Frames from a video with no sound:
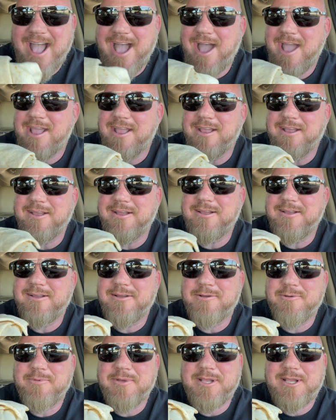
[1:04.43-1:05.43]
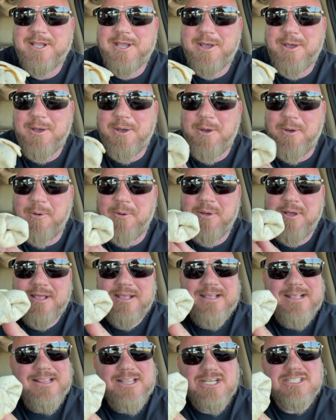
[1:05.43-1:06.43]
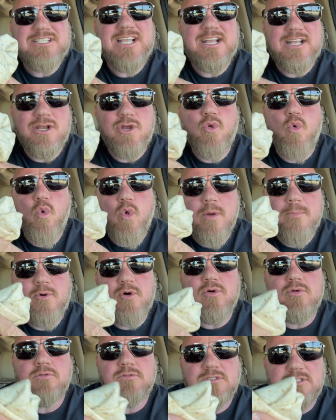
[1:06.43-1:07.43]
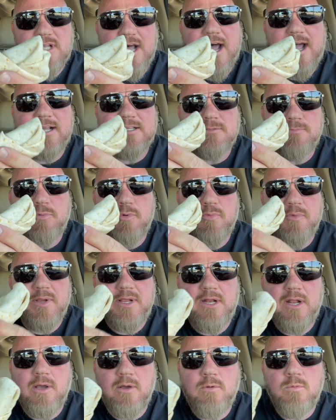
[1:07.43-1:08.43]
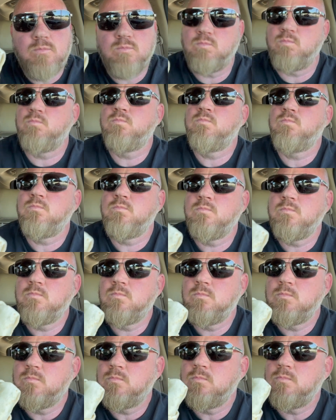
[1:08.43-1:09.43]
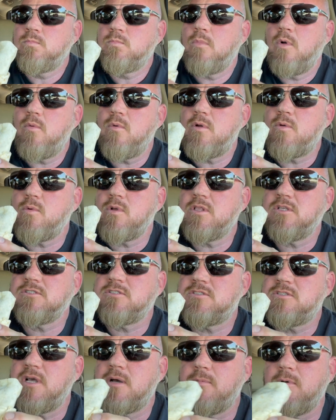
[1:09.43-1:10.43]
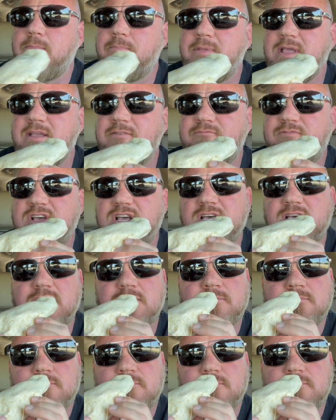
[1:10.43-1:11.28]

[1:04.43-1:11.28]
Here we go. Looks like a normal size burrito. I wonder where this double beef is.